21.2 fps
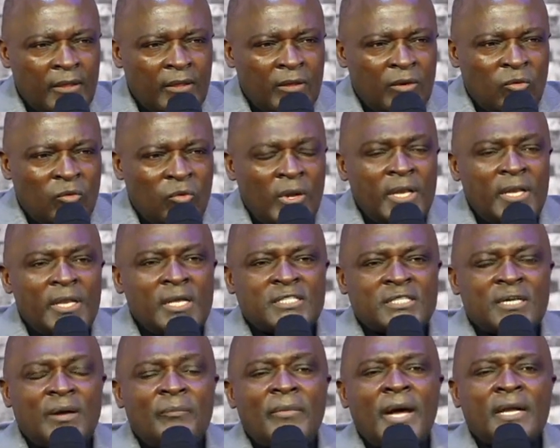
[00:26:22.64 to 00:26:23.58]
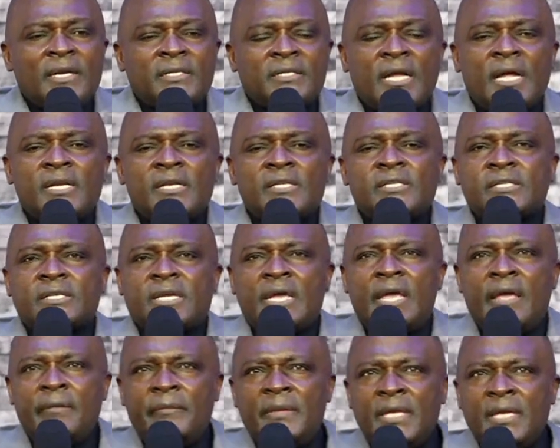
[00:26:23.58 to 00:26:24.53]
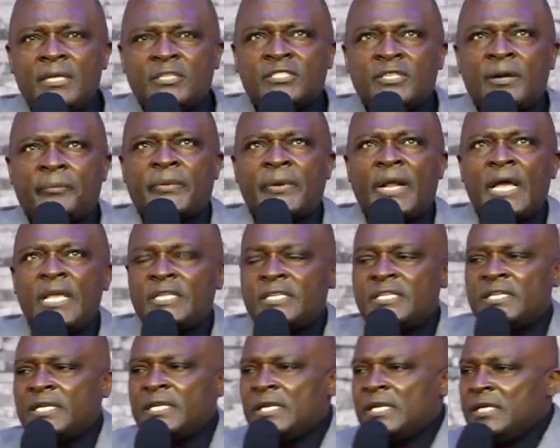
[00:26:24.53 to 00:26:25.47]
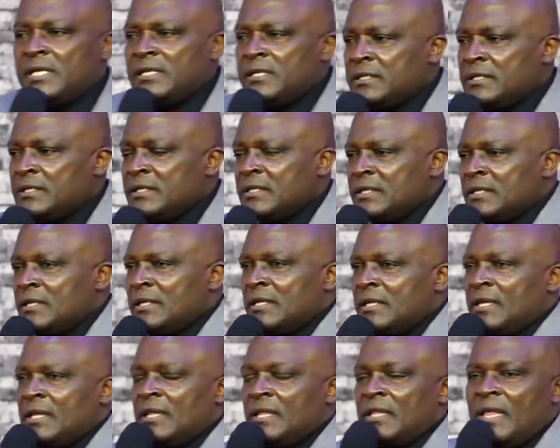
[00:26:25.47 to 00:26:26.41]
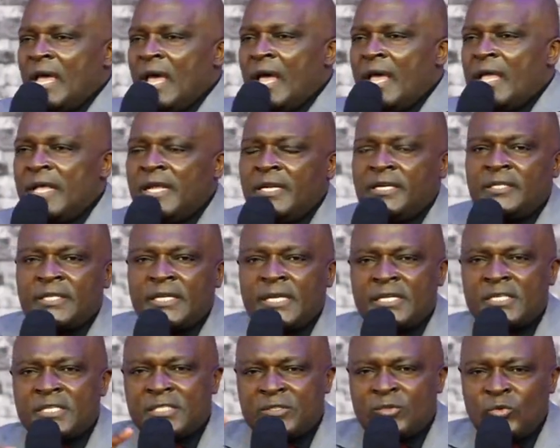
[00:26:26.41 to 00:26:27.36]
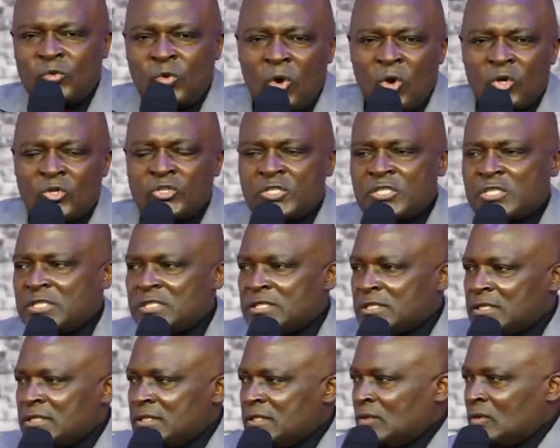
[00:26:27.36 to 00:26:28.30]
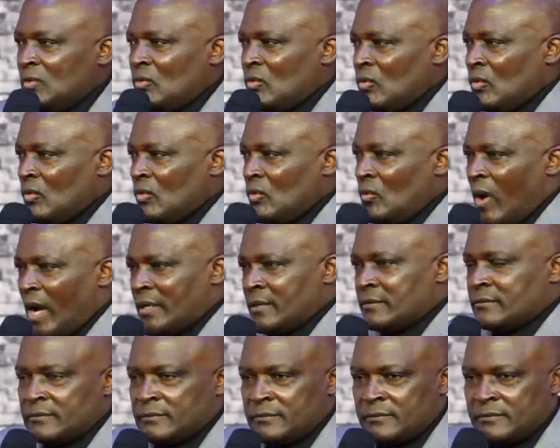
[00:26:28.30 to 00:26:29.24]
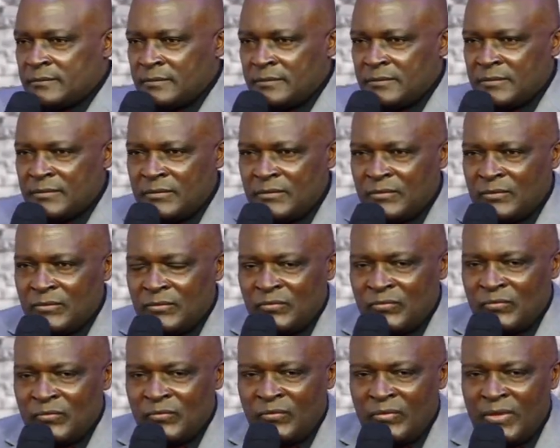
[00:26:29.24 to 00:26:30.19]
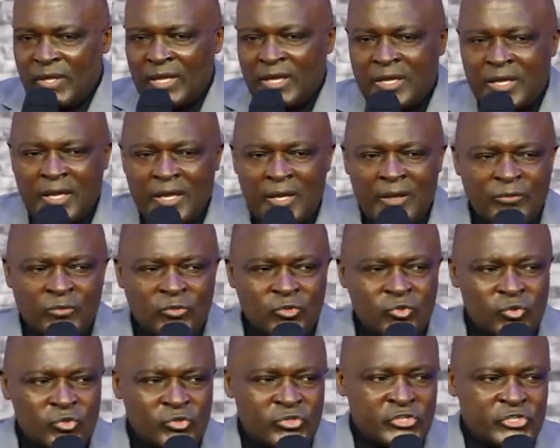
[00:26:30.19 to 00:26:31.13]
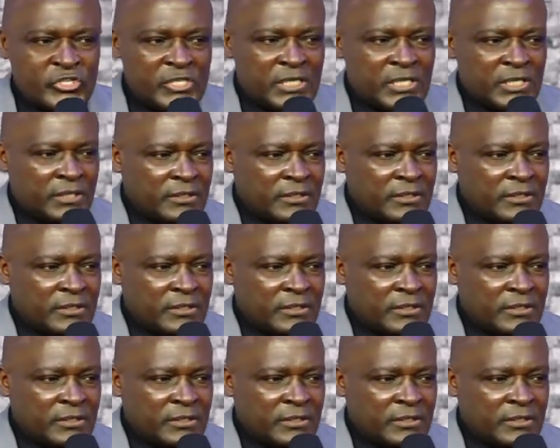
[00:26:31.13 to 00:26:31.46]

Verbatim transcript: When the Samaritans came in, surprisingly, their interest was one. They came to see.